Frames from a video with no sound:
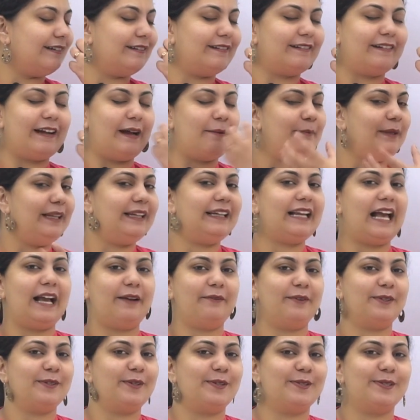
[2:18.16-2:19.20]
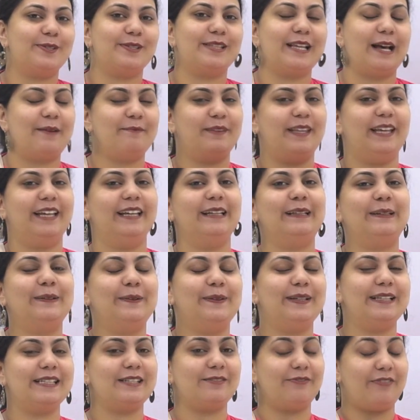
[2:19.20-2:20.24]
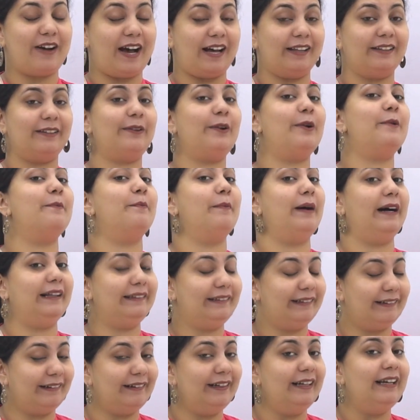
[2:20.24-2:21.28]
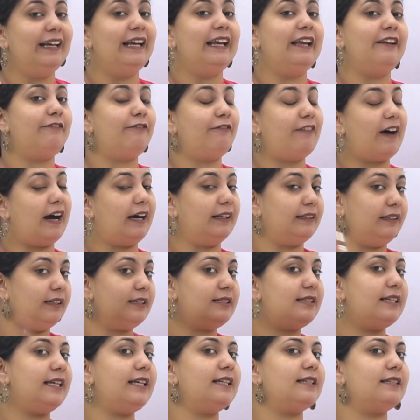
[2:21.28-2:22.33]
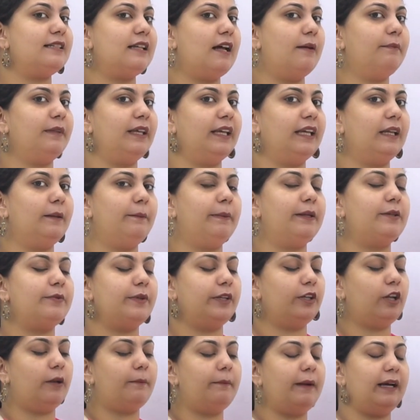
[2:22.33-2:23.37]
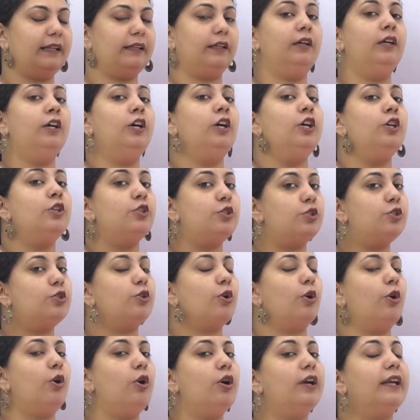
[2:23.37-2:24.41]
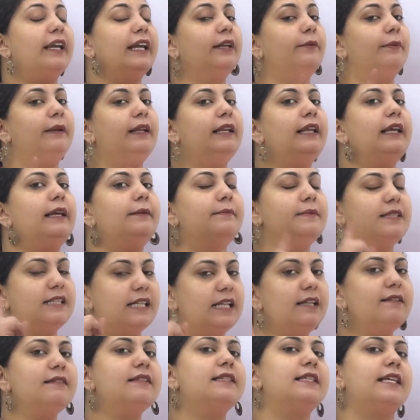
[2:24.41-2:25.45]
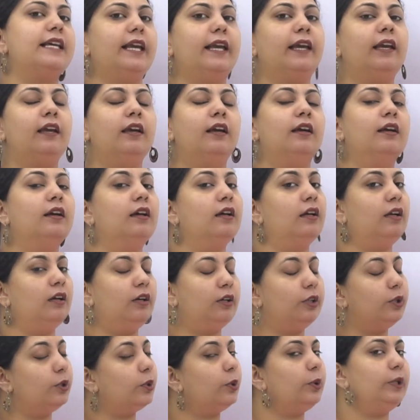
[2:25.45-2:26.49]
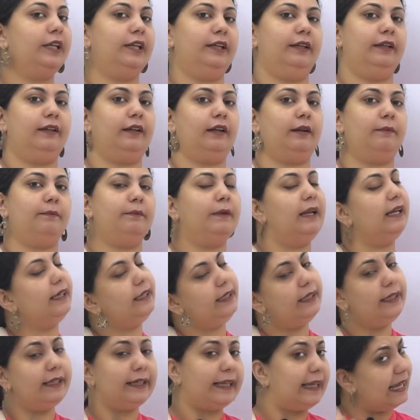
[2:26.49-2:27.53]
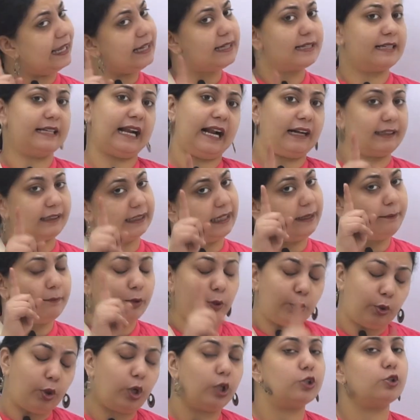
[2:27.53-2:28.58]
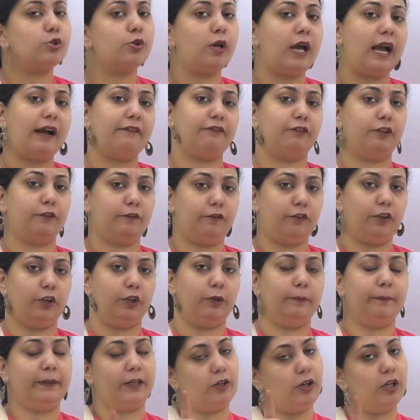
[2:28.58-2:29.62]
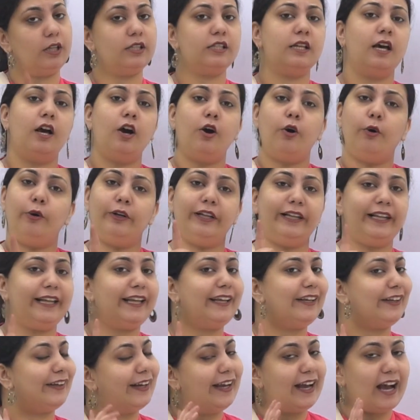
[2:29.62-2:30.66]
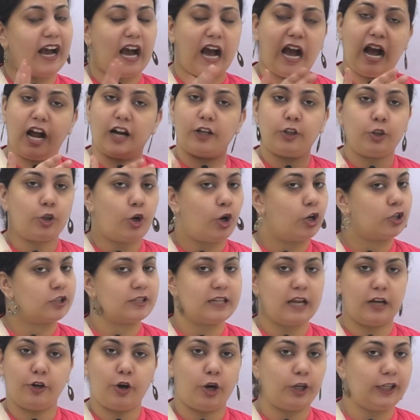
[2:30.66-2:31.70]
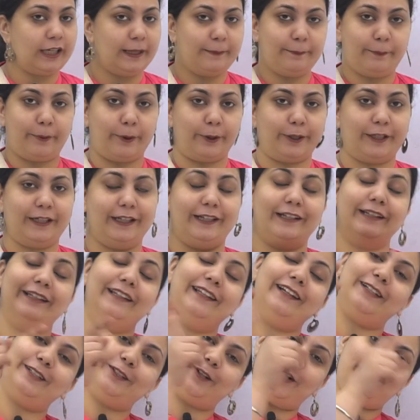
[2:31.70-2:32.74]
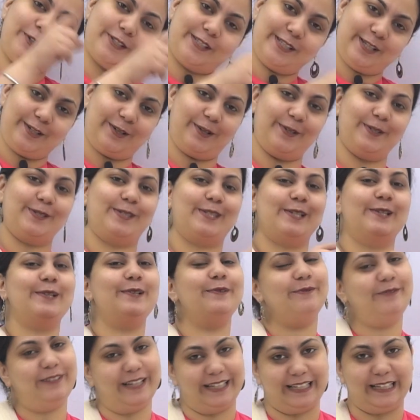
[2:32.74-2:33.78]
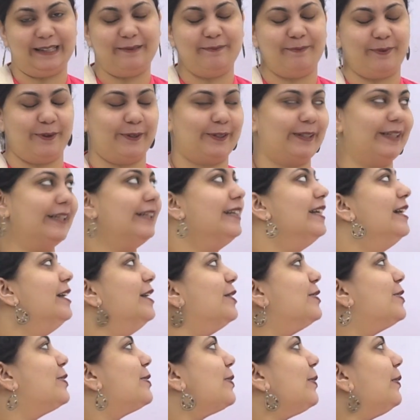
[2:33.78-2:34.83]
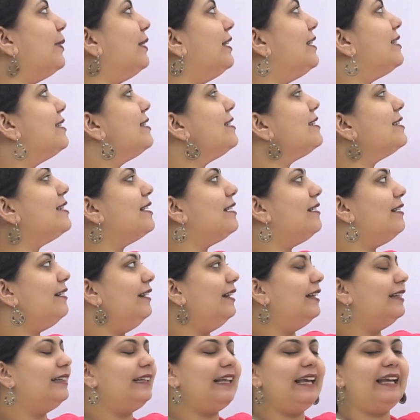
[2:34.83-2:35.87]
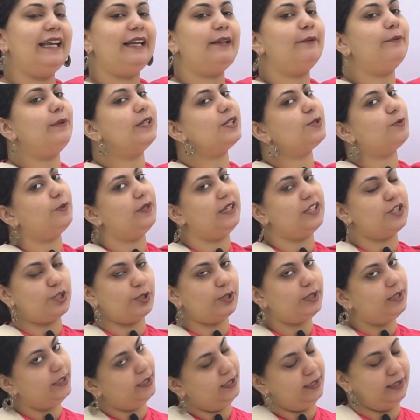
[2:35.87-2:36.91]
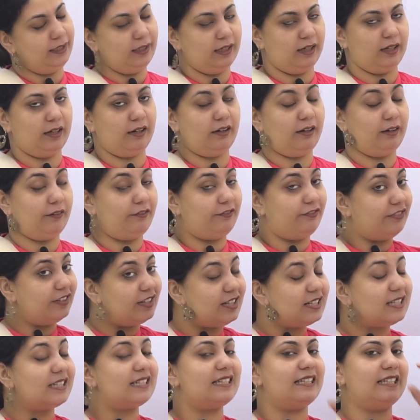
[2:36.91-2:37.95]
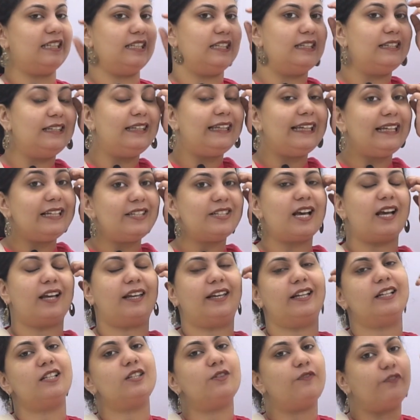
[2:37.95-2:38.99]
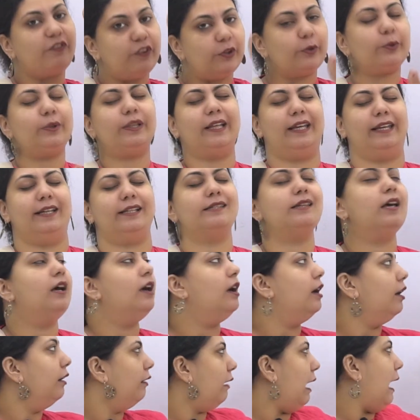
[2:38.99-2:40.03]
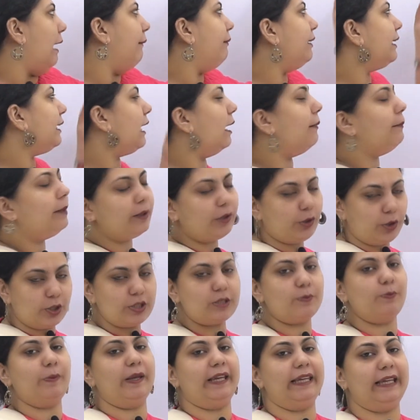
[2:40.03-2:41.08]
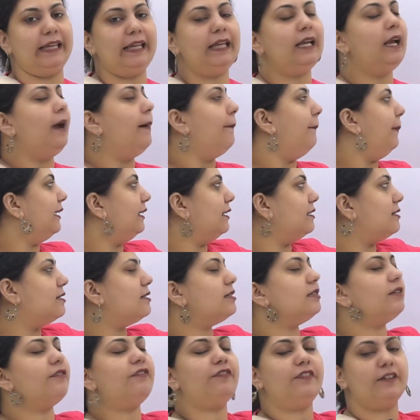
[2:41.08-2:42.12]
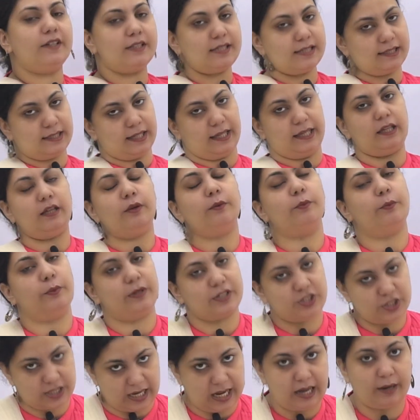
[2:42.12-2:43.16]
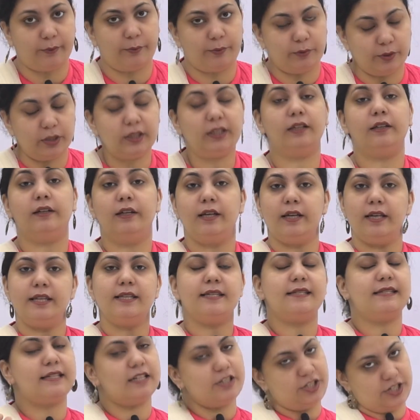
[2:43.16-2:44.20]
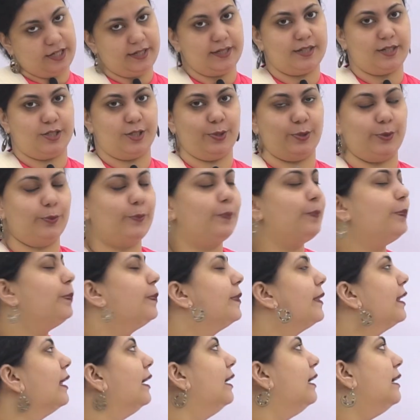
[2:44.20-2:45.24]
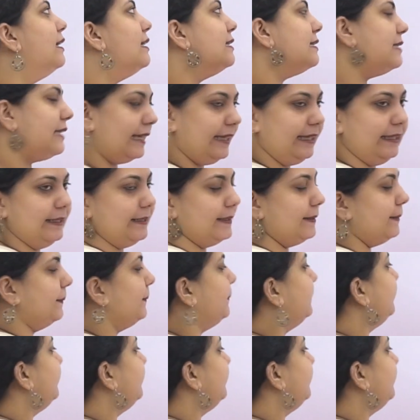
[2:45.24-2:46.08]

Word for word: crumbling language also something to his father or mother, if father says something in between or mother, so kid will himself say, don't interrupt. And yes, that time you also have to follow, because only our talks are not important, their talks are also very important. So this is the thing which we should first teach our kids. Few things, I will come across many, but this is the first thing which I would suggest you. Second,